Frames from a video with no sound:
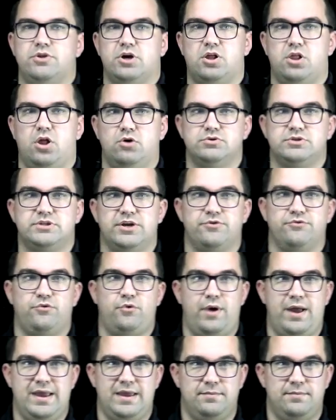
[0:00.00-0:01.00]
on the closed
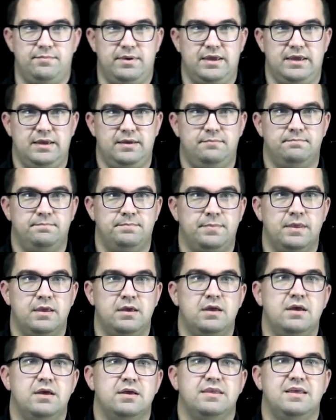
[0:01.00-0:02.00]
interval AB,
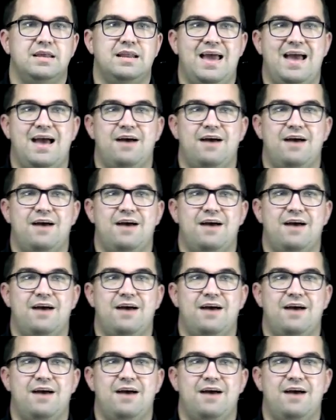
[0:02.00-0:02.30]
then